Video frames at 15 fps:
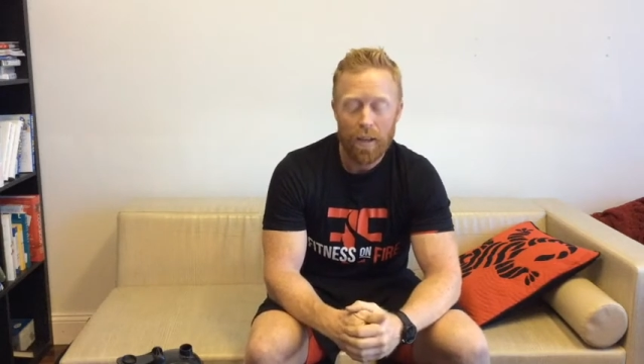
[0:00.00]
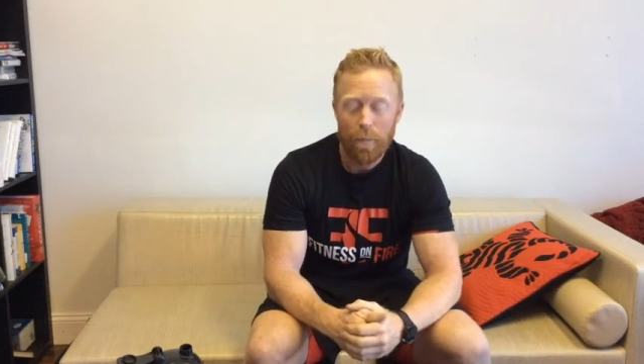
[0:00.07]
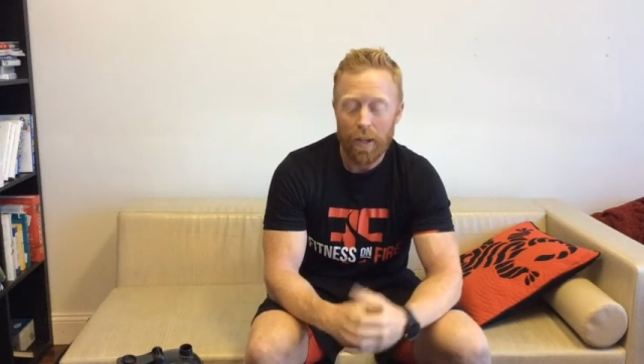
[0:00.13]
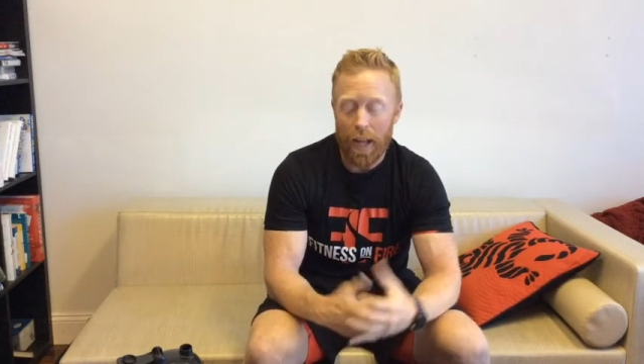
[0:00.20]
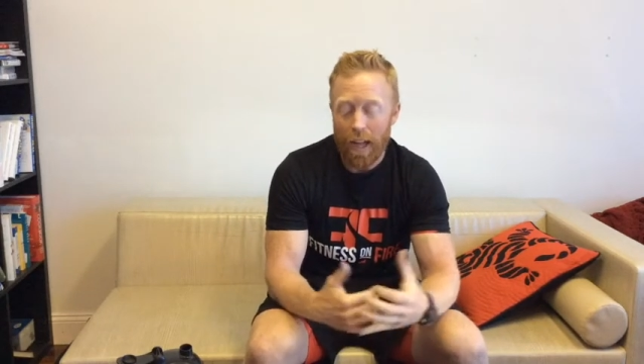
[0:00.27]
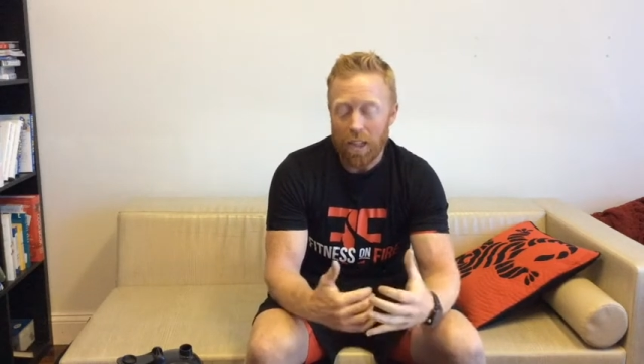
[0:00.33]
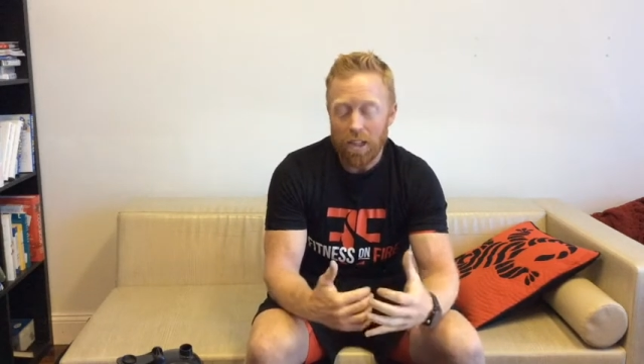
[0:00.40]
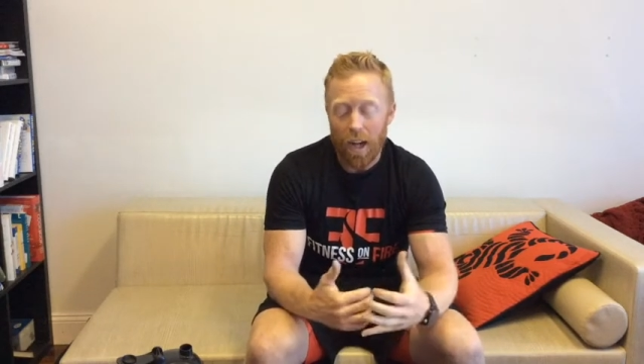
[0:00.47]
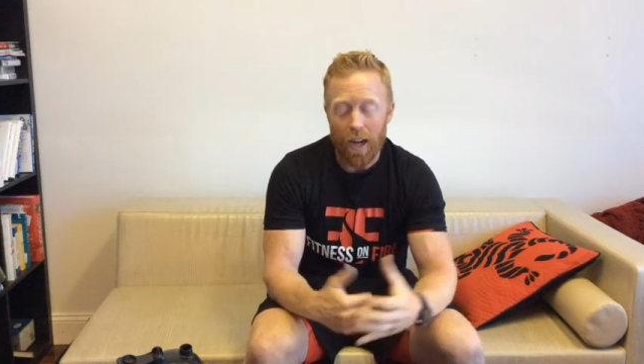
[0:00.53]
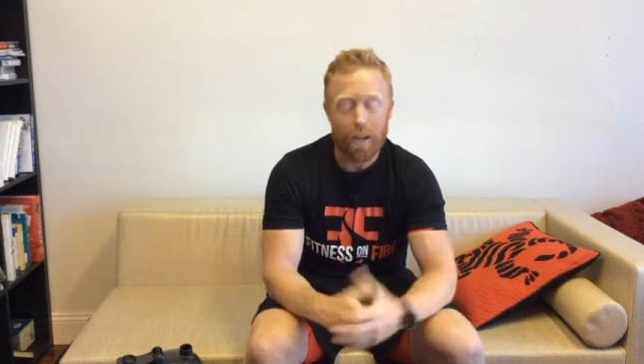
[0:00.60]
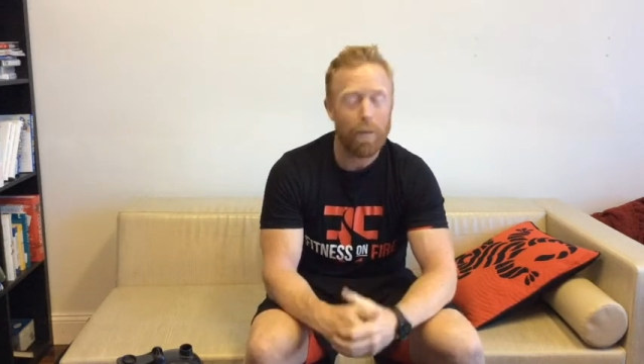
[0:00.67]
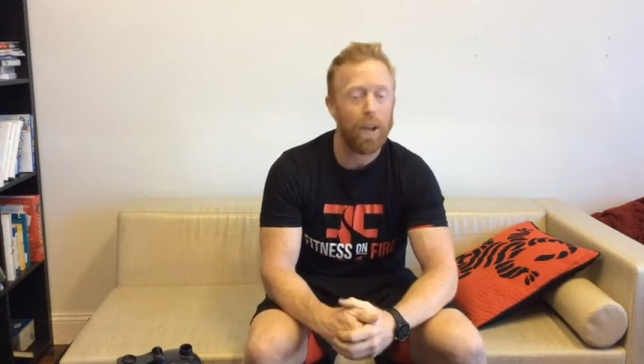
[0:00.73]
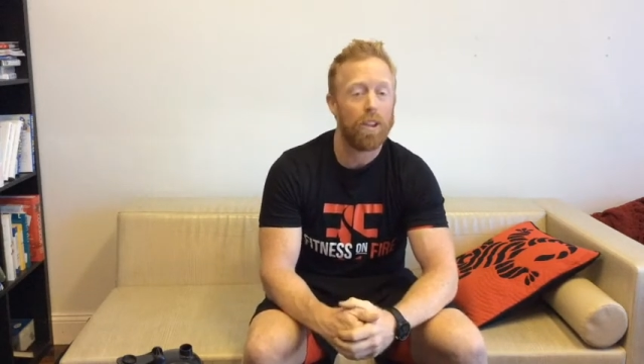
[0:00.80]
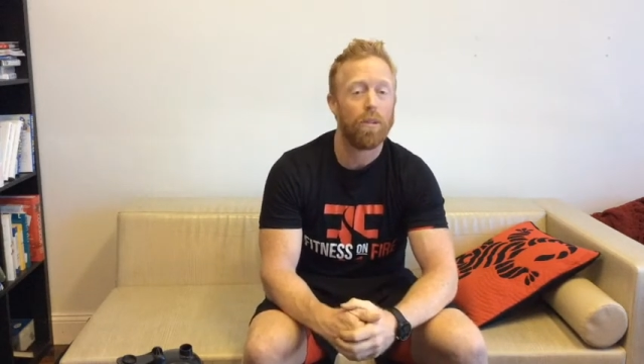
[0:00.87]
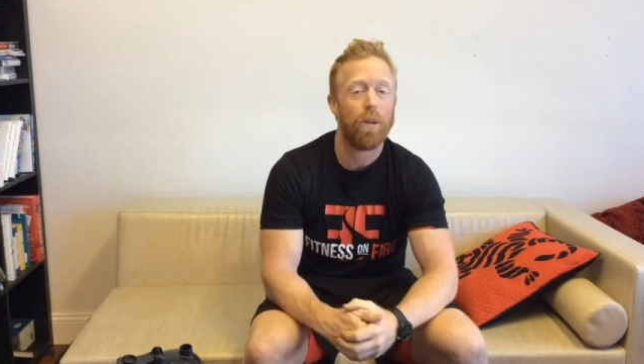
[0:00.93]
But now let's
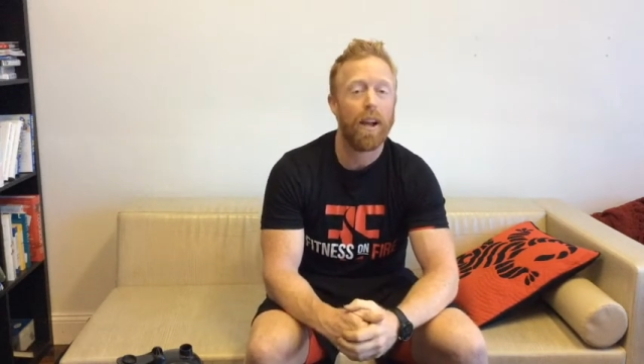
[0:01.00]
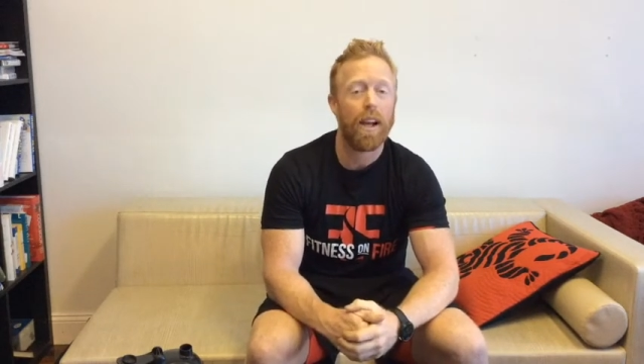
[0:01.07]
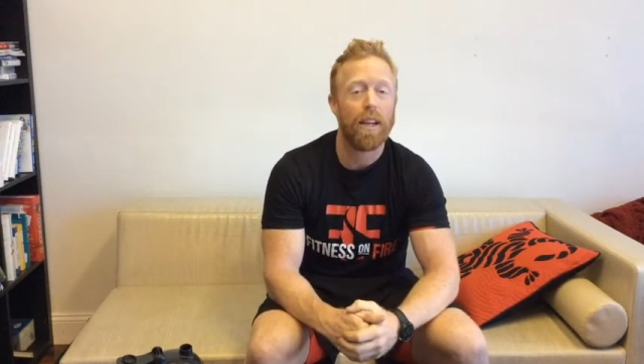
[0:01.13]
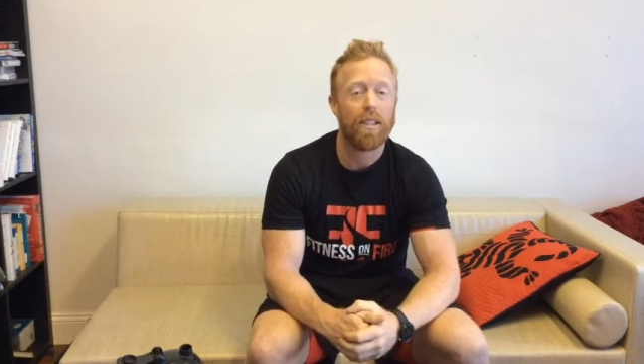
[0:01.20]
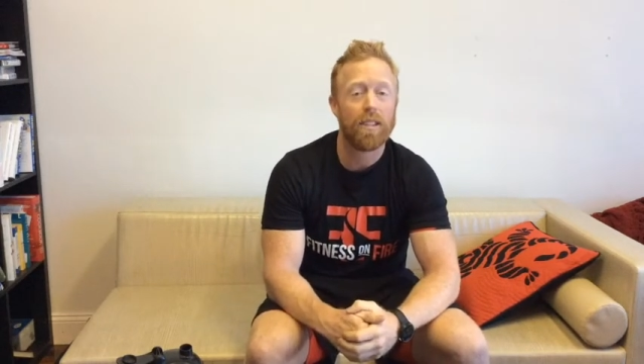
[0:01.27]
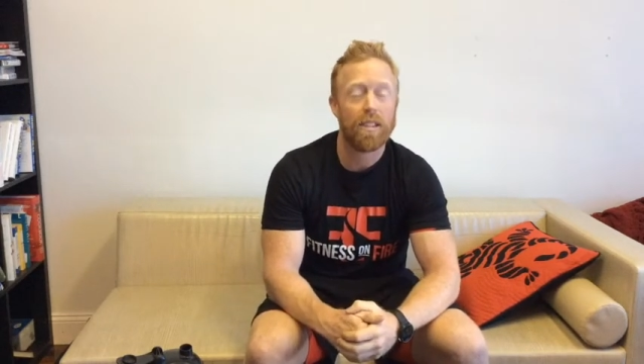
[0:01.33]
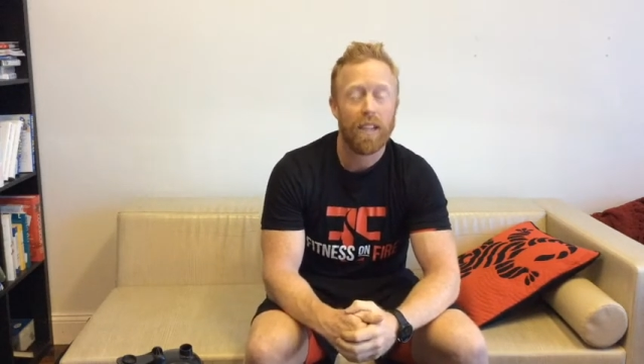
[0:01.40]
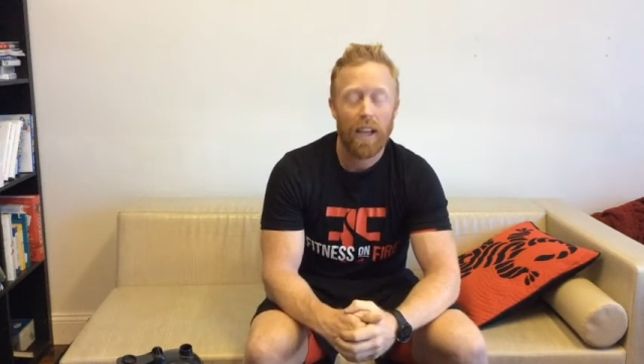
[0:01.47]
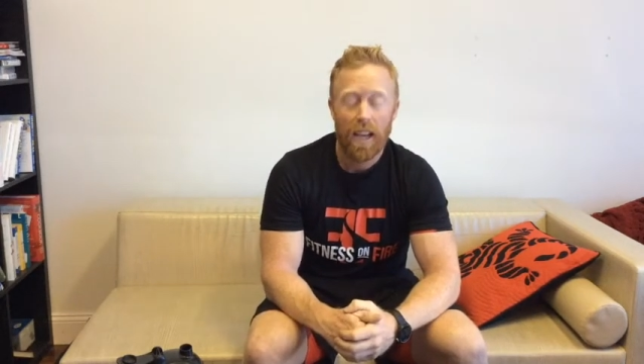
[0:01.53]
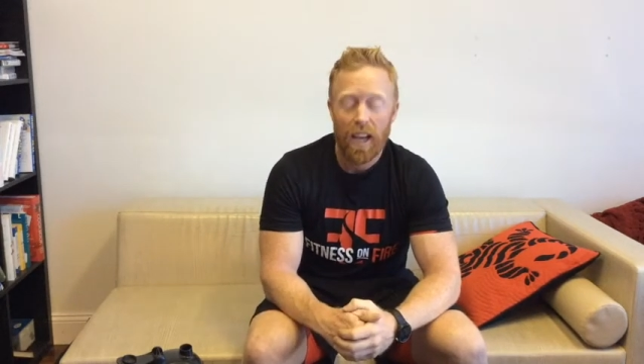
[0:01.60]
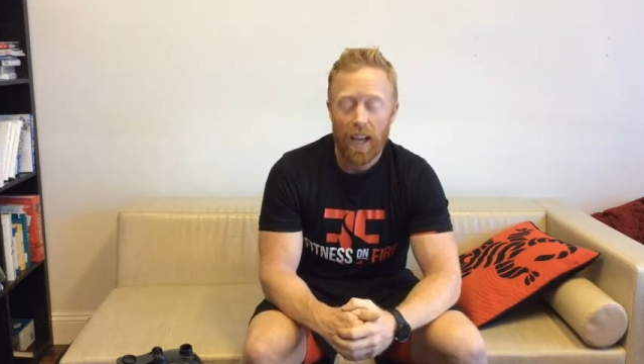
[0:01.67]
talk about the race.